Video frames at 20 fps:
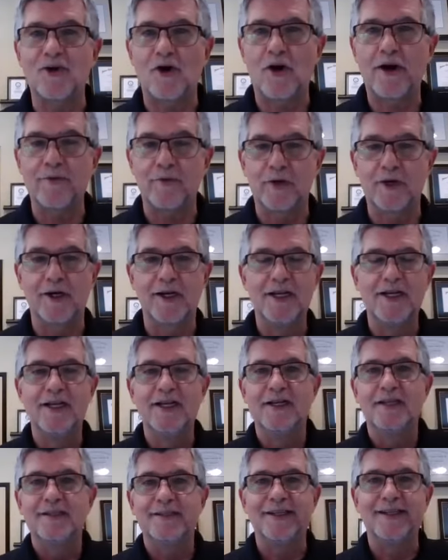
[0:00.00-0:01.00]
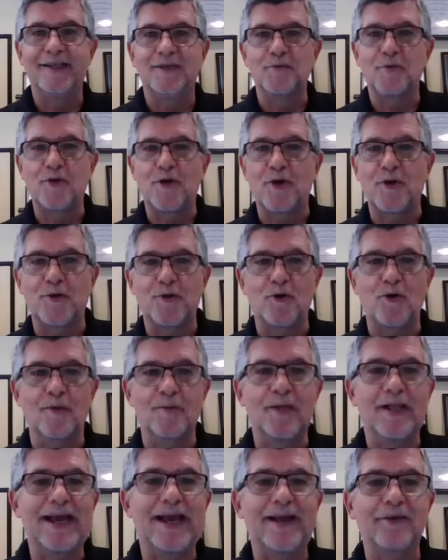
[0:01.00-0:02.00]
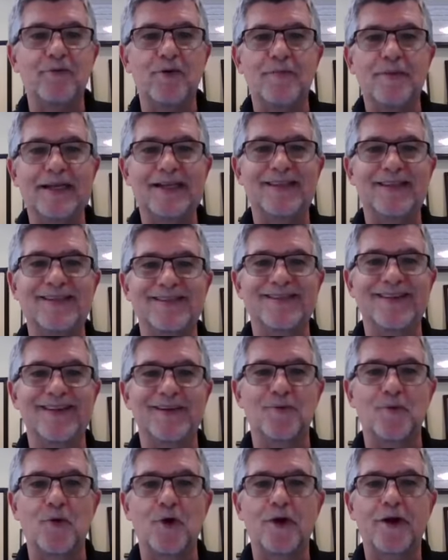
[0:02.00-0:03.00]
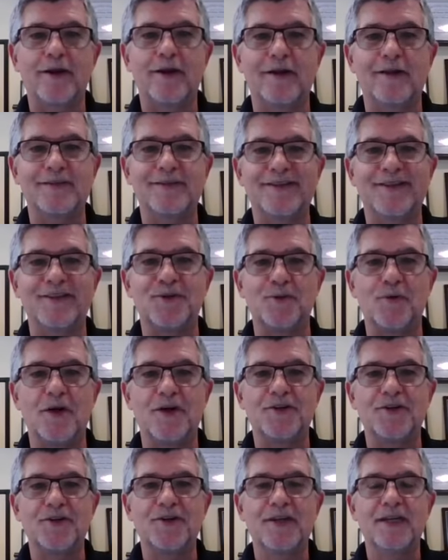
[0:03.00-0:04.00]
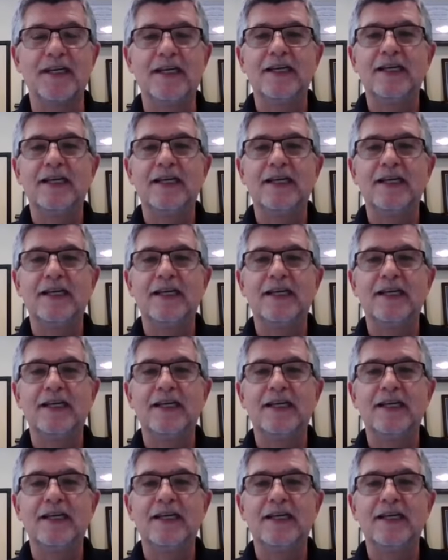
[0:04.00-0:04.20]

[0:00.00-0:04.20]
Sorry, we're dealing with our normal how do we make this thing work situation.